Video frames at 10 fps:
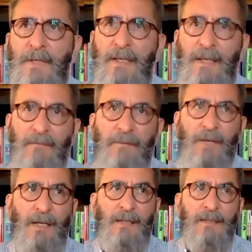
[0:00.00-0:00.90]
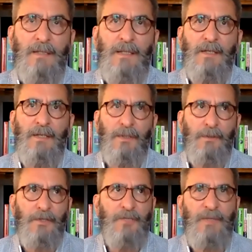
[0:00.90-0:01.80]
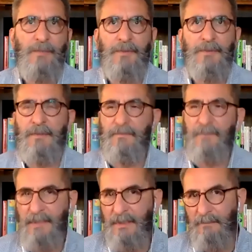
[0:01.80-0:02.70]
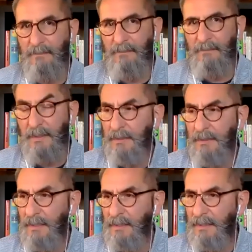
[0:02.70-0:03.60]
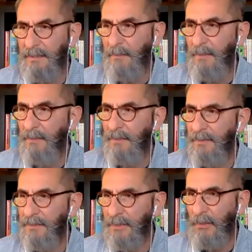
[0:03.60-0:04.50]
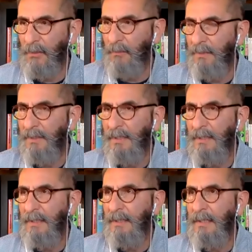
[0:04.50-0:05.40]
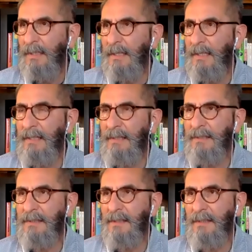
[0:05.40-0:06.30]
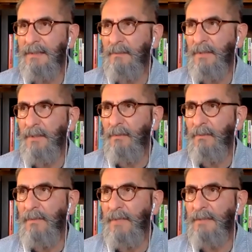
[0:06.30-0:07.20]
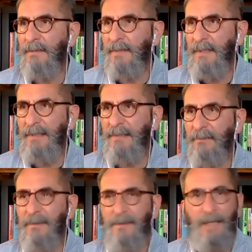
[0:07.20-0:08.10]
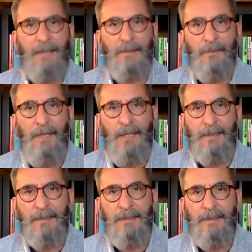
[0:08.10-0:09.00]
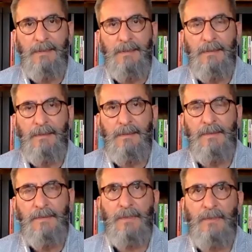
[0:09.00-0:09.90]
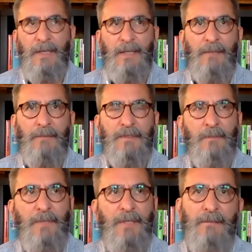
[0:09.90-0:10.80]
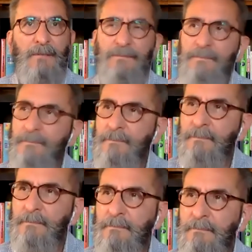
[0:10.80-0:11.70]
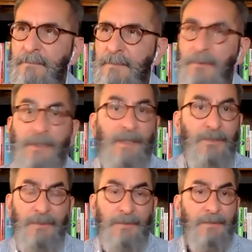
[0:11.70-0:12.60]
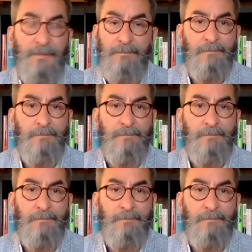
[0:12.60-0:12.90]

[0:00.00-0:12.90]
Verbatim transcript: if I encourage people to forgive and, and, and let them know that there's hope I need to let them know that things weren't that great. So I it was a bit of credentials.